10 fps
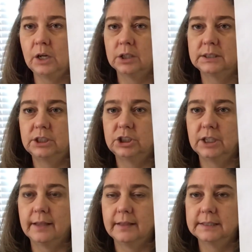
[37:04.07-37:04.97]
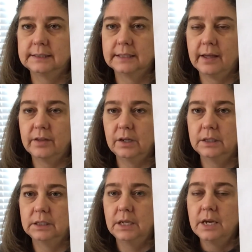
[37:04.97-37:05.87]
are stitching this together.
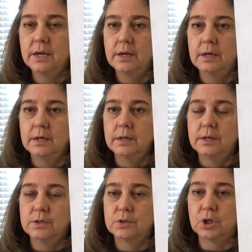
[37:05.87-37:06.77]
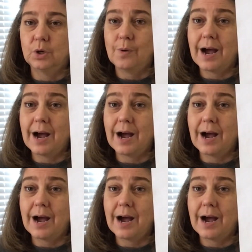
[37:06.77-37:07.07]
So